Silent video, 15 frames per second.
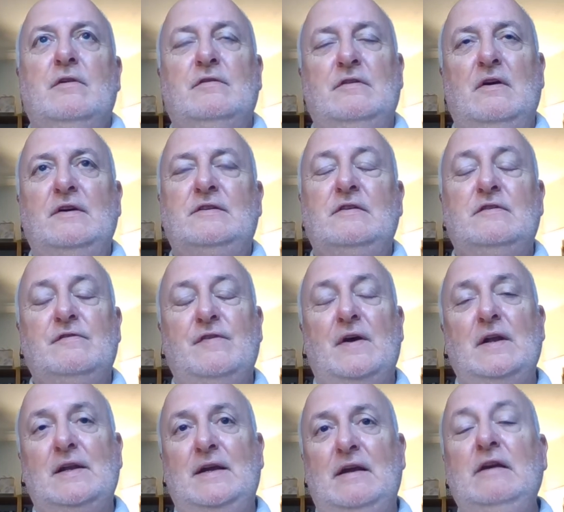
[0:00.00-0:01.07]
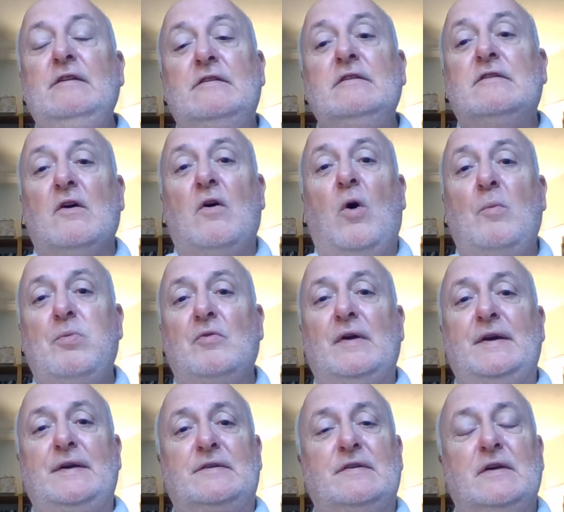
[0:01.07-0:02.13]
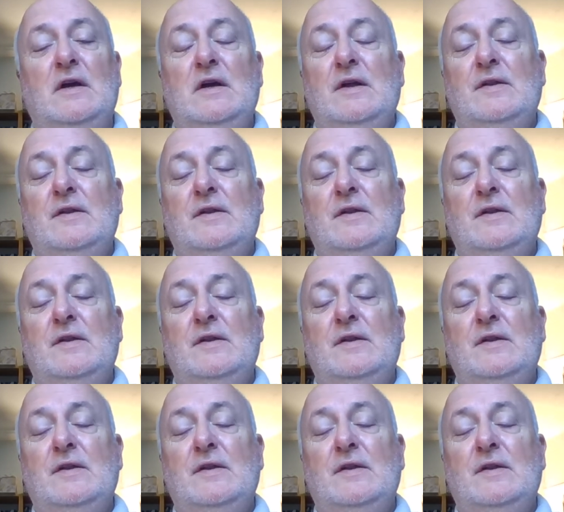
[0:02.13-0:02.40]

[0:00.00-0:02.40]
The site is fairly easy to operate.